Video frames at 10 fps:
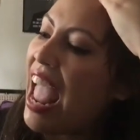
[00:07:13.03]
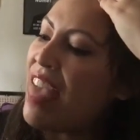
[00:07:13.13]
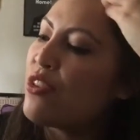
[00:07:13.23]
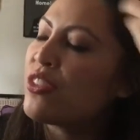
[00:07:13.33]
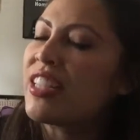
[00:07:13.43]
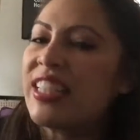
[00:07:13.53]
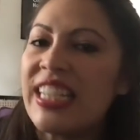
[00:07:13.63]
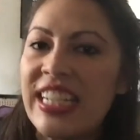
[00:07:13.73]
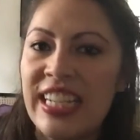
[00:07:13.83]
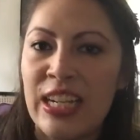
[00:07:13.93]
And there's a
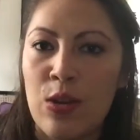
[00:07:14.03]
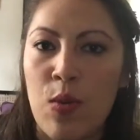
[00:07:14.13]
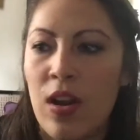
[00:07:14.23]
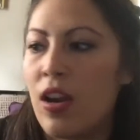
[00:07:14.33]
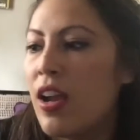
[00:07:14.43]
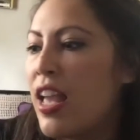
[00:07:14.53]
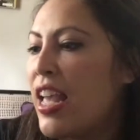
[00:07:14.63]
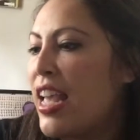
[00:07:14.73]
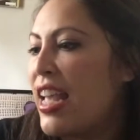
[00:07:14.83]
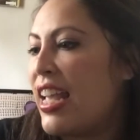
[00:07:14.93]
scene in here where,
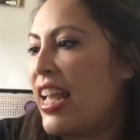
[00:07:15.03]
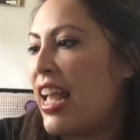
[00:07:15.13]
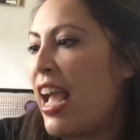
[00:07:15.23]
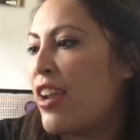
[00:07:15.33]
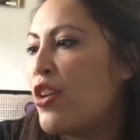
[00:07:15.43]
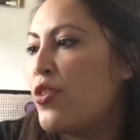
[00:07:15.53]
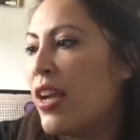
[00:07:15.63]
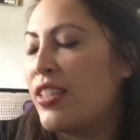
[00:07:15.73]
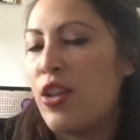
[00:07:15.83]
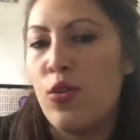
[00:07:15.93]
I know you
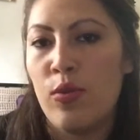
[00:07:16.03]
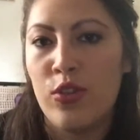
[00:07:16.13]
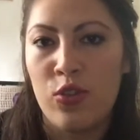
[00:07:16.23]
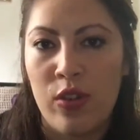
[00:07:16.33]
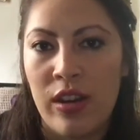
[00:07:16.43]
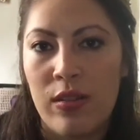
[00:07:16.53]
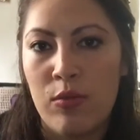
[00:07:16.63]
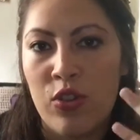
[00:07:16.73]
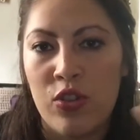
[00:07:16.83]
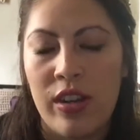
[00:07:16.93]
guys know who Richard, Gere,
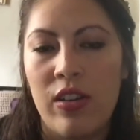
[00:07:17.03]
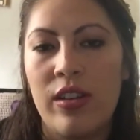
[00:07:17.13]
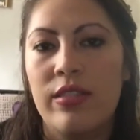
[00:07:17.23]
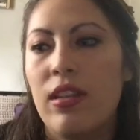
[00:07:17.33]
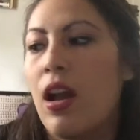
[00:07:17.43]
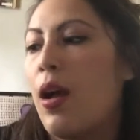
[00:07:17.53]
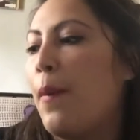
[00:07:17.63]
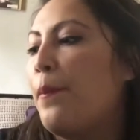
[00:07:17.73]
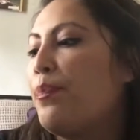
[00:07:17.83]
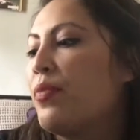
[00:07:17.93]
Richard Gere is.
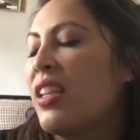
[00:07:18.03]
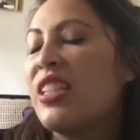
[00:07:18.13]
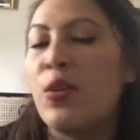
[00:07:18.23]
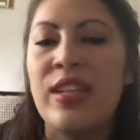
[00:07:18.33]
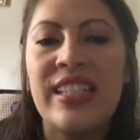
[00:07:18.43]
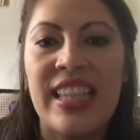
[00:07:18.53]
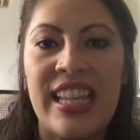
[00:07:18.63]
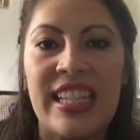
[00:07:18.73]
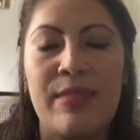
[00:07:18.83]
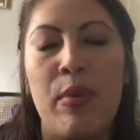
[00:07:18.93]
Um, so he's in
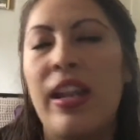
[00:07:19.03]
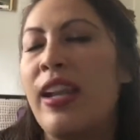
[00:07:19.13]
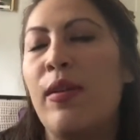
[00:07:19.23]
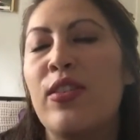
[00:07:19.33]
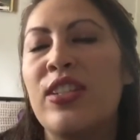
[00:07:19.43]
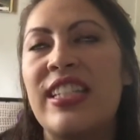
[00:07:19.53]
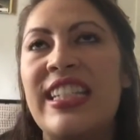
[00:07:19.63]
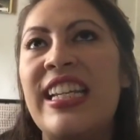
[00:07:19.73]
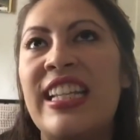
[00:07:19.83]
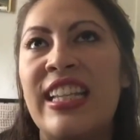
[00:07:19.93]
this. But anyway, there's a
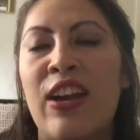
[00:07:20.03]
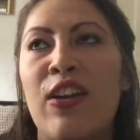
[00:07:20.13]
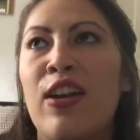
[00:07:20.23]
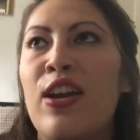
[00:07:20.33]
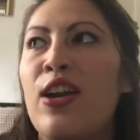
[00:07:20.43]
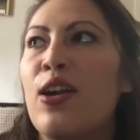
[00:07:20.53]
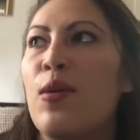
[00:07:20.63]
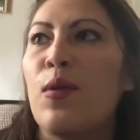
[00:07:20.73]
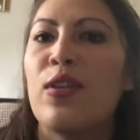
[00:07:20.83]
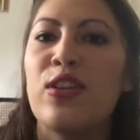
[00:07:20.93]
scene in there
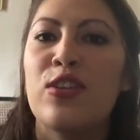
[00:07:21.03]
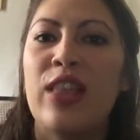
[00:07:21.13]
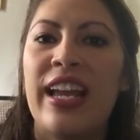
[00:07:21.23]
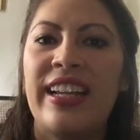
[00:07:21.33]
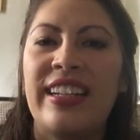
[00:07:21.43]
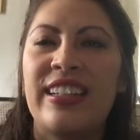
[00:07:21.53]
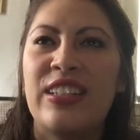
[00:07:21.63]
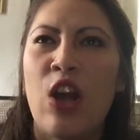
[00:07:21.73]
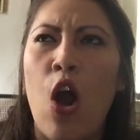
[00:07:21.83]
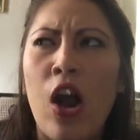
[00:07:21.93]
where they're like
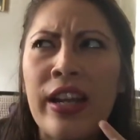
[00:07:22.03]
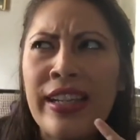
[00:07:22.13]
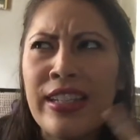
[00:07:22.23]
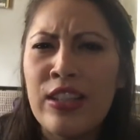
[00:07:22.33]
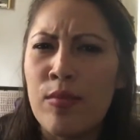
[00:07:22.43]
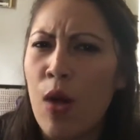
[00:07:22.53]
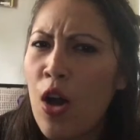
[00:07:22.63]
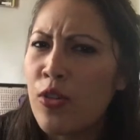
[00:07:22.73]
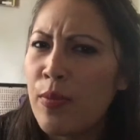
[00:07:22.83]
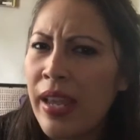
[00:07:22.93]
talking to the
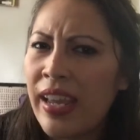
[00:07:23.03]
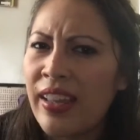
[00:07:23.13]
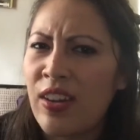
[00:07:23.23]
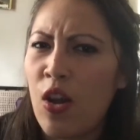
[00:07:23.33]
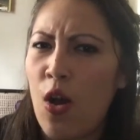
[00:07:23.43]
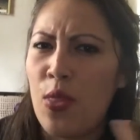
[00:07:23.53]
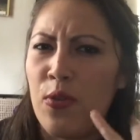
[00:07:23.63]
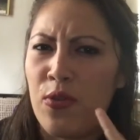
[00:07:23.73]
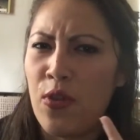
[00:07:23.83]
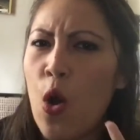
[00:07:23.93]
Mothman on the
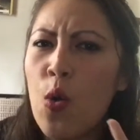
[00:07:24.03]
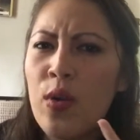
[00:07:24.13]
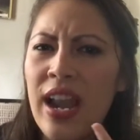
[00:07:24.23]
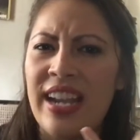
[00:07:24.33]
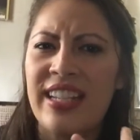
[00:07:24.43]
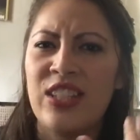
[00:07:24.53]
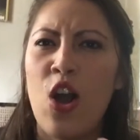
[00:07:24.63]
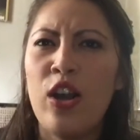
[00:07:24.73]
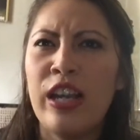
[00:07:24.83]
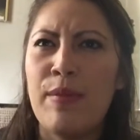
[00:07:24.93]
phone. And he's
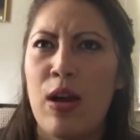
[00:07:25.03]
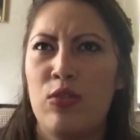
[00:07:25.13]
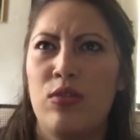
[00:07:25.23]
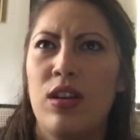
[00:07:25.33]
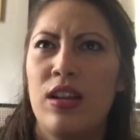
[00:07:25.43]
talking about